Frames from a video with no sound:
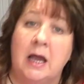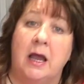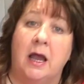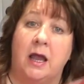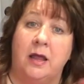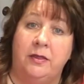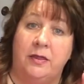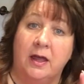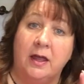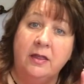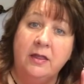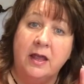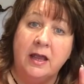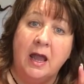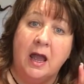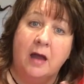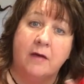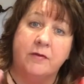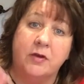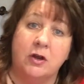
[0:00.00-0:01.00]
And then they
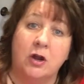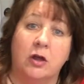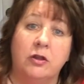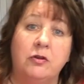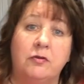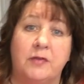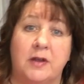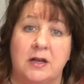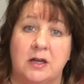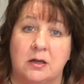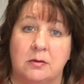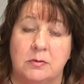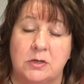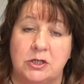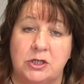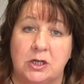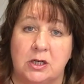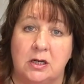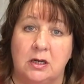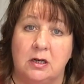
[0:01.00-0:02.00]
have another vending
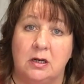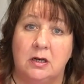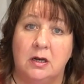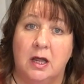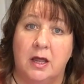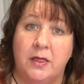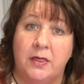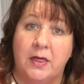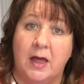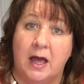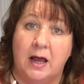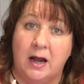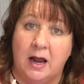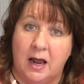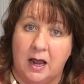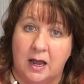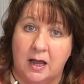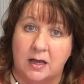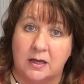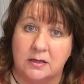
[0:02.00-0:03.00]
machine that
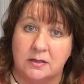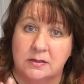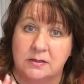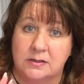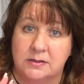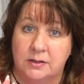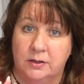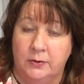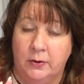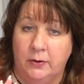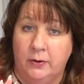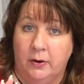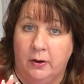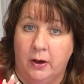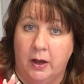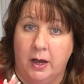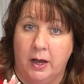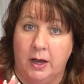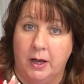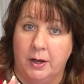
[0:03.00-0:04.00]
has
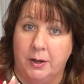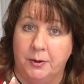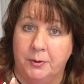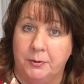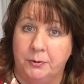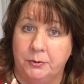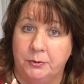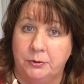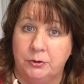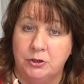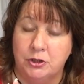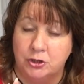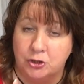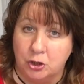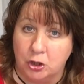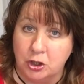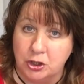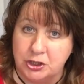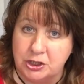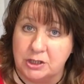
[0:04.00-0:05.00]

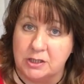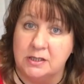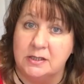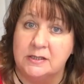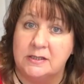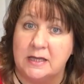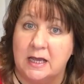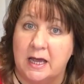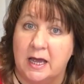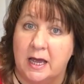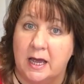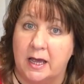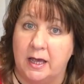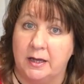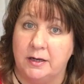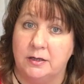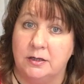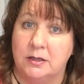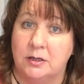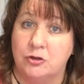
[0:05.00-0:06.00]
detergents
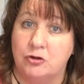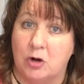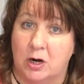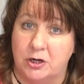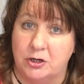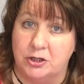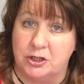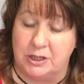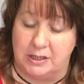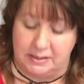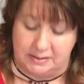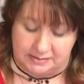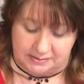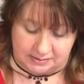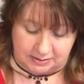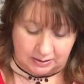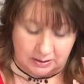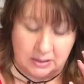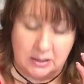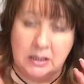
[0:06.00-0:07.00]
and dryer
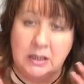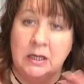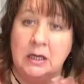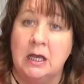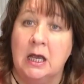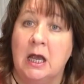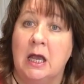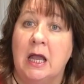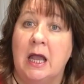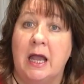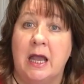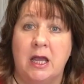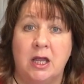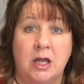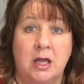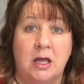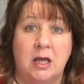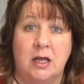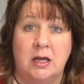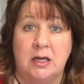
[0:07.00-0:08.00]
sheets,
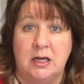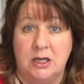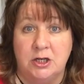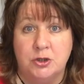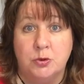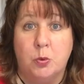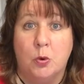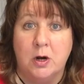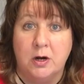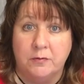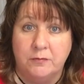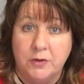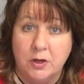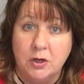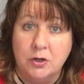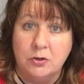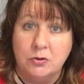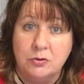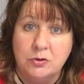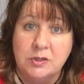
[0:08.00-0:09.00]
and each one of
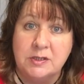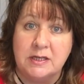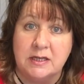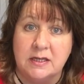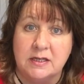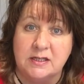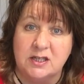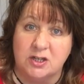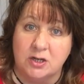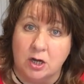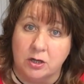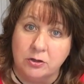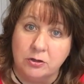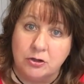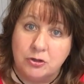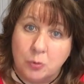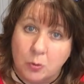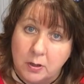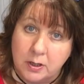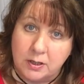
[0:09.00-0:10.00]
those is another
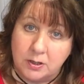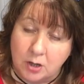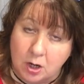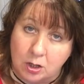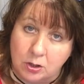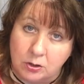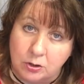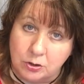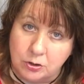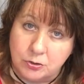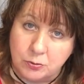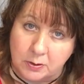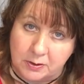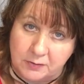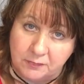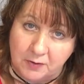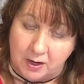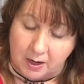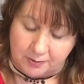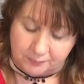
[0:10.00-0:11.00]
$20,
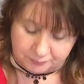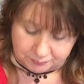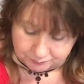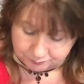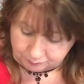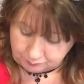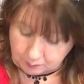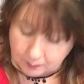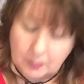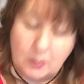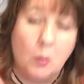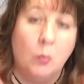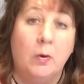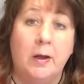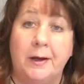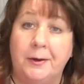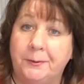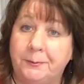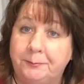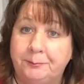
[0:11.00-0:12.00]
$25.
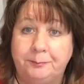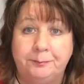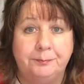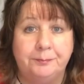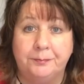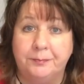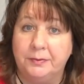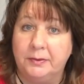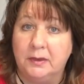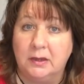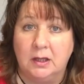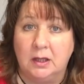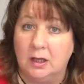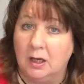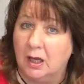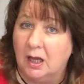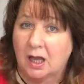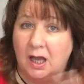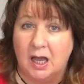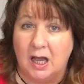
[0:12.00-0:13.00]
Well,
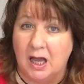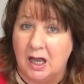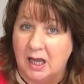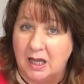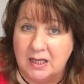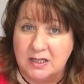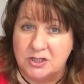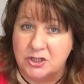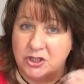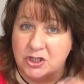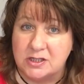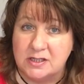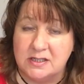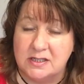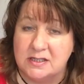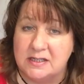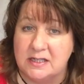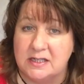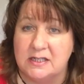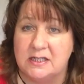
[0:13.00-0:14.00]
it's just
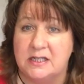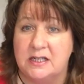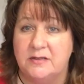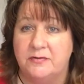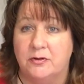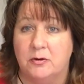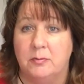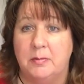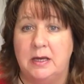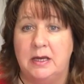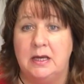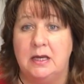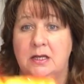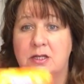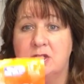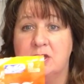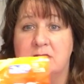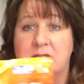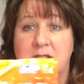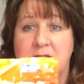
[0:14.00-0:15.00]
as easy for me
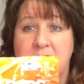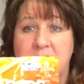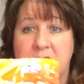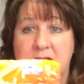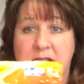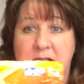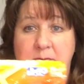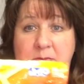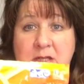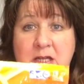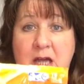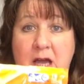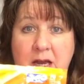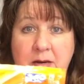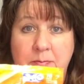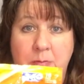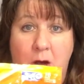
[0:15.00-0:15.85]
just to stick some Tide